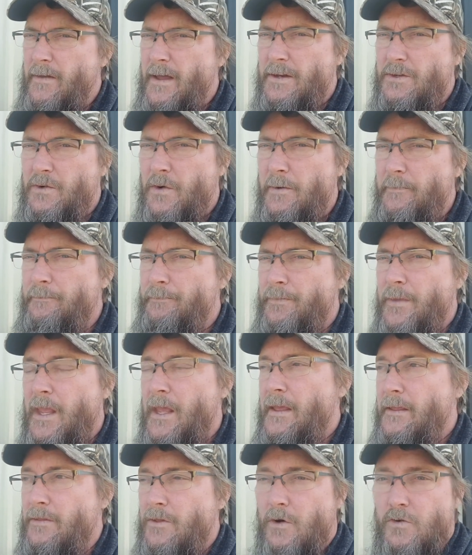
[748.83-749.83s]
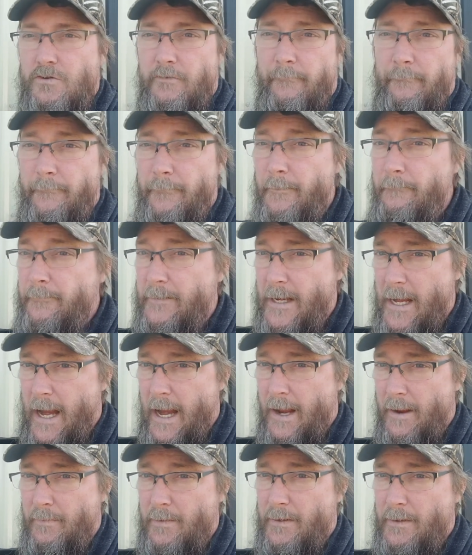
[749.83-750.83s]
that sort, those are 50
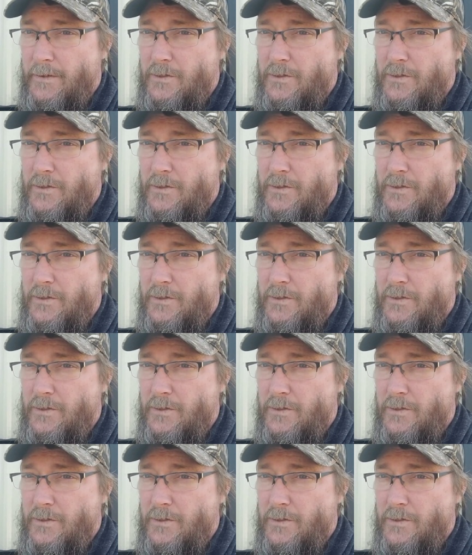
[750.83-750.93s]
amp.